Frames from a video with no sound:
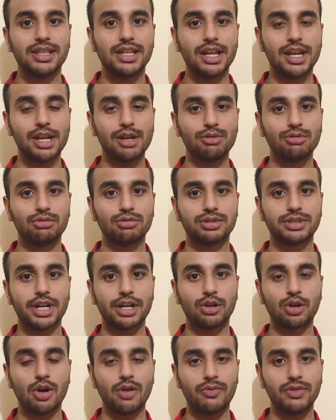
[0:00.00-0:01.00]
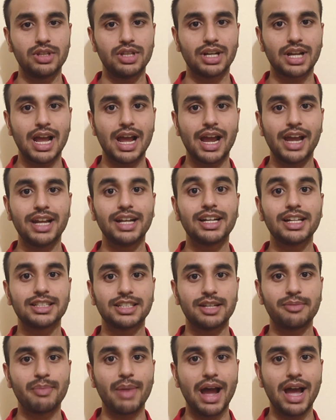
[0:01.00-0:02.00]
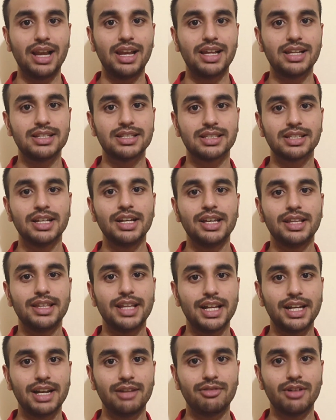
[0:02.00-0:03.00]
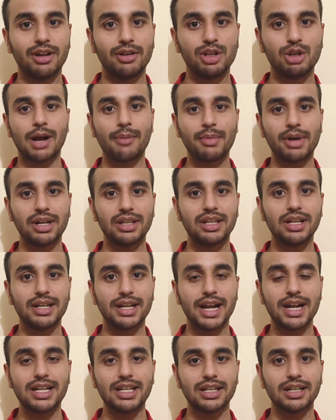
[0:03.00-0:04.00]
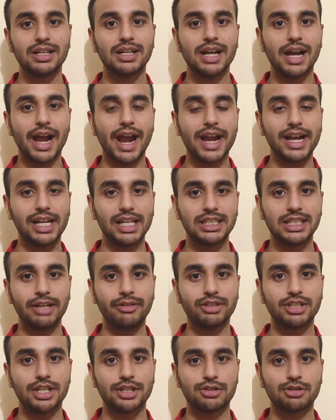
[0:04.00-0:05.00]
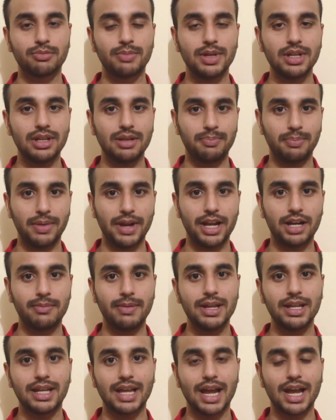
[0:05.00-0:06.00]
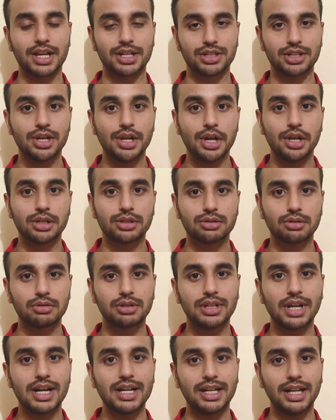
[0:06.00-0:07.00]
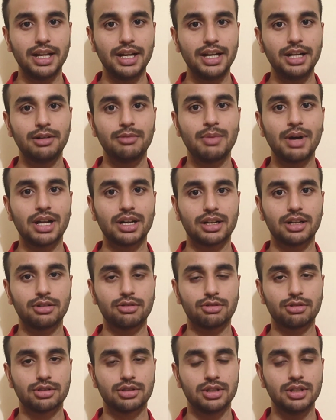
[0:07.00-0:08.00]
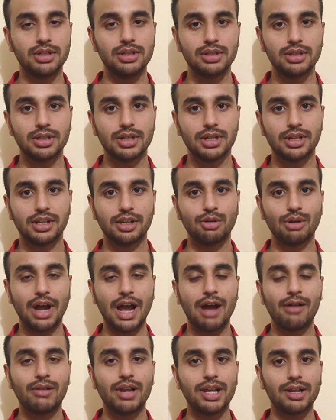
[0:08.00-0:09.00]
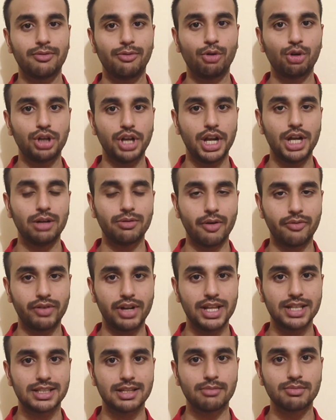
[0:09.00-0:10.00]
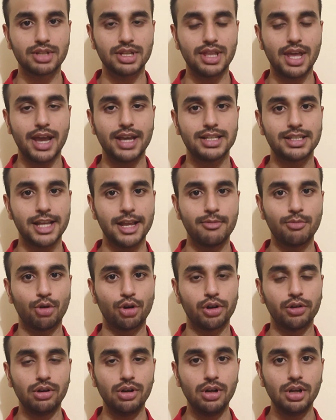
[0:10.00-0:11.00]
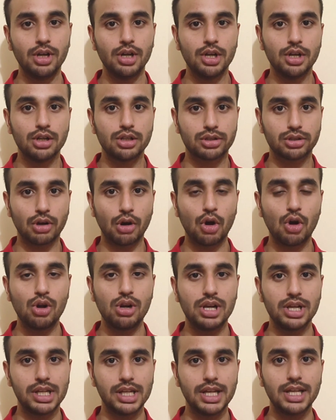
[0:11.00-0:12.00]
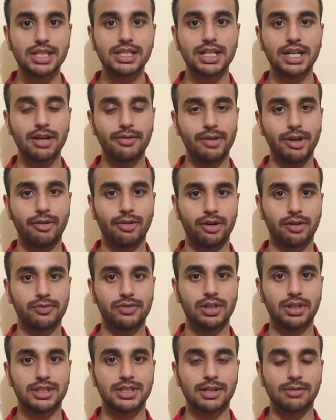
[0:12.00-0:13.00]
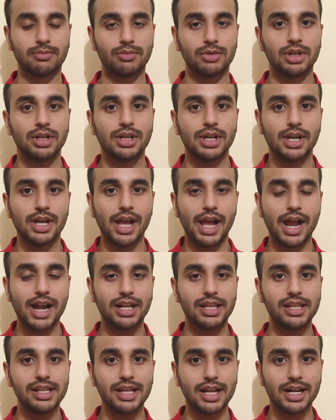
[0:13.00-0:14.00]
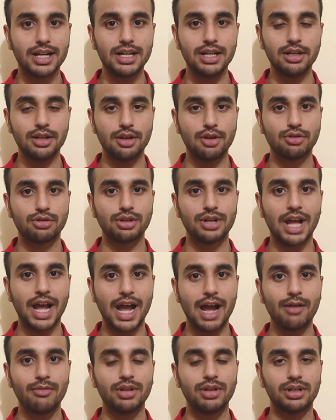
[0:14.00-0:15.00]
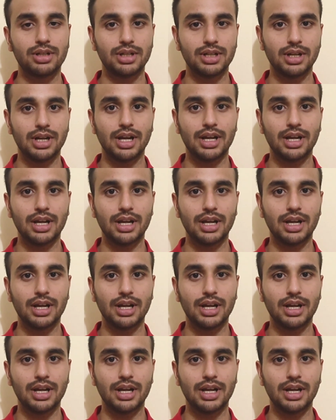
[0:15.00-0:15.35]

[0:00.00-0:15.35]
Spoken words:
then you set off with the ITC balance, then come at the net ITC which is to be paid by cash. So that 8 marker question, you have like 14-15 sums in the ICAI module. Solve each and every one of that sum. At the end, you should have the